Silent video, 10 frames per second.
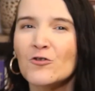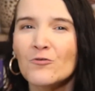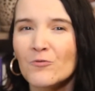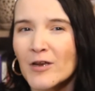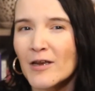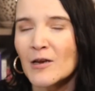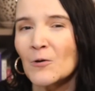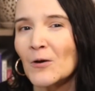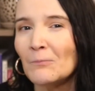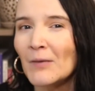tree
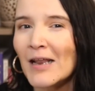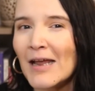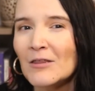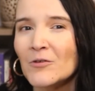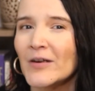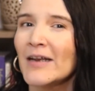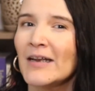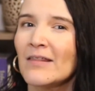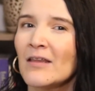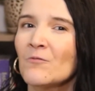or a plant or
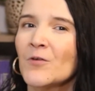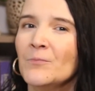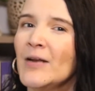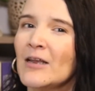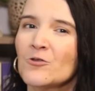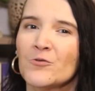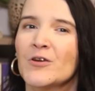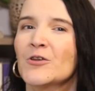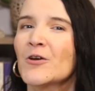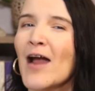anything from nature
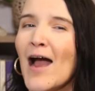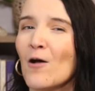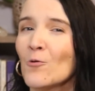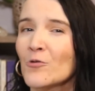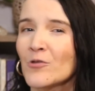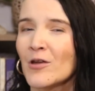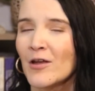in your house